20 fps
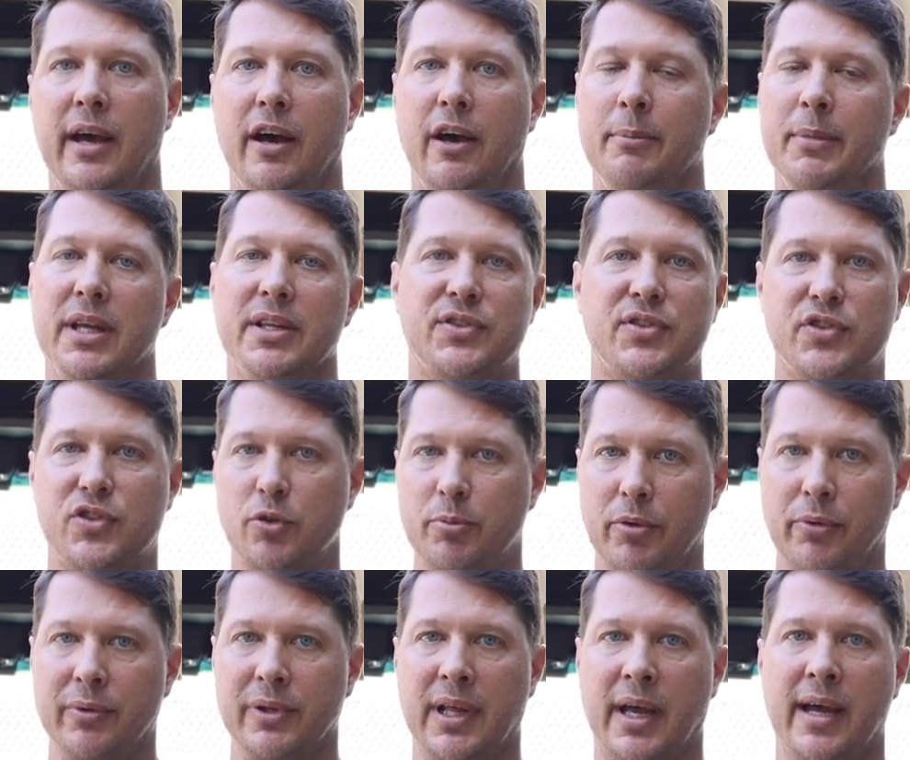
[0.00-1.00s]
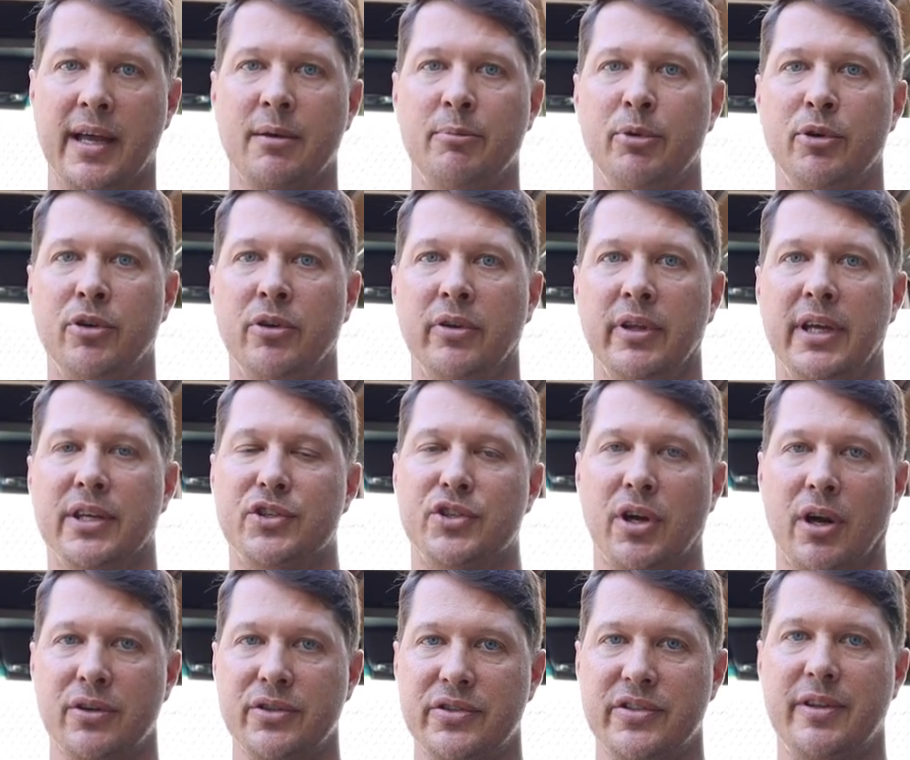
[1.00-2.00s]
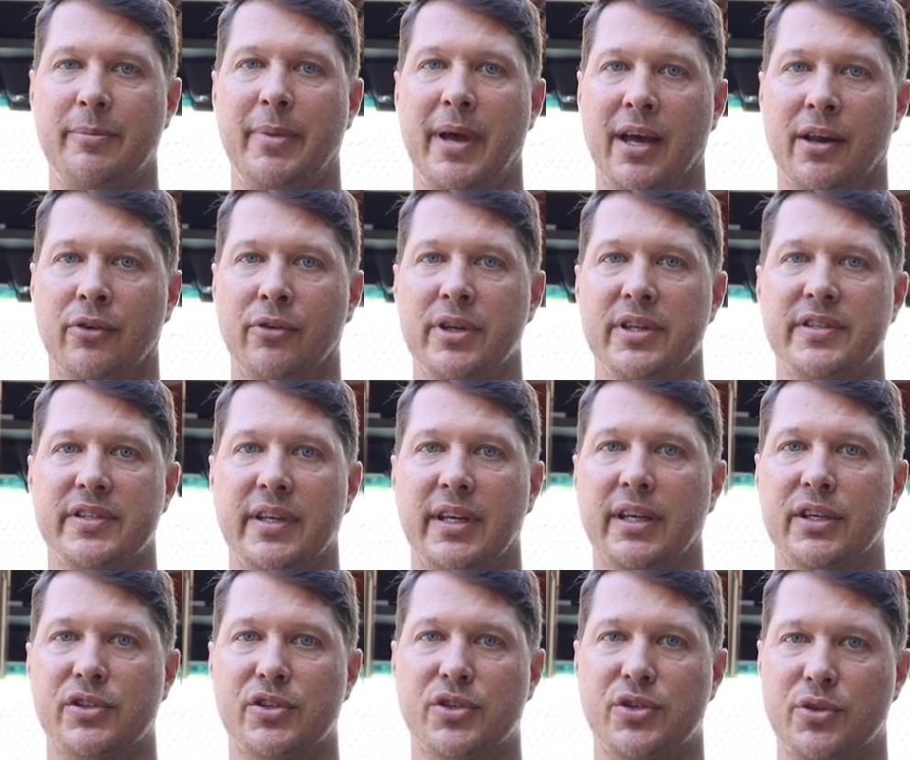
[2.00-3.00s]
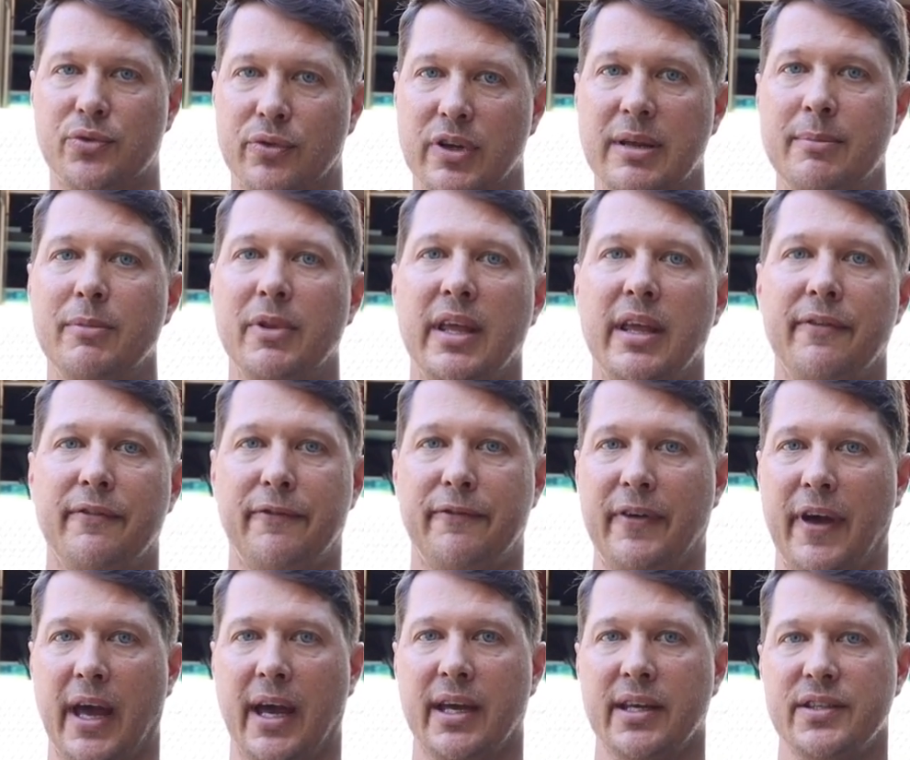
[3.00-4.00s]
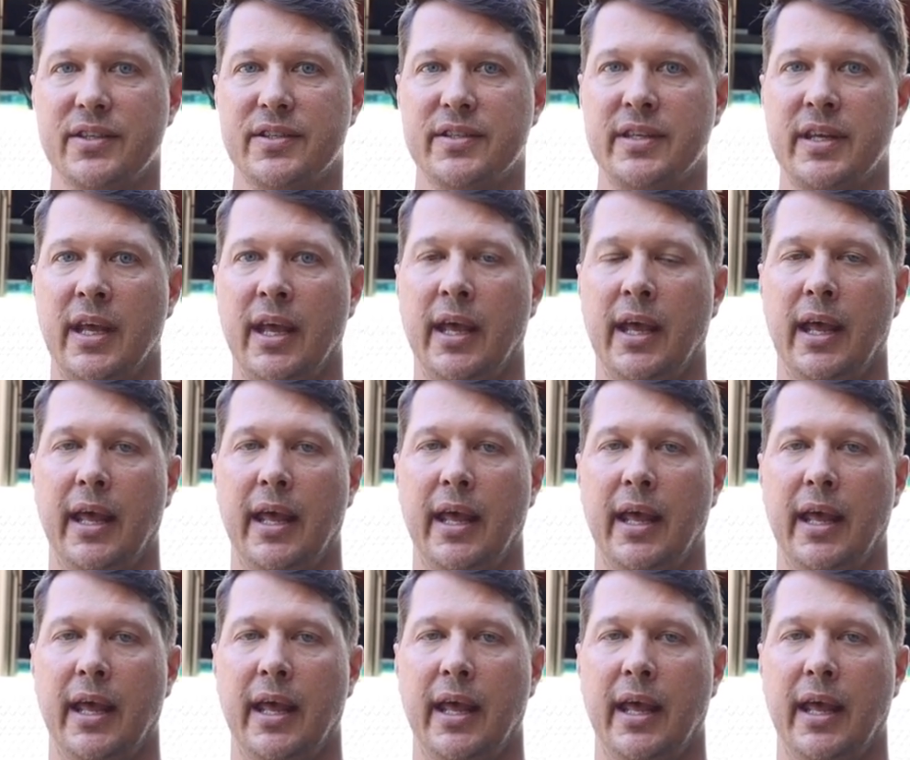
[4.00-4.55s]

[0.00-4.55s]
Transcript: Um, it's super reliable, it charges the batteries extremely fast,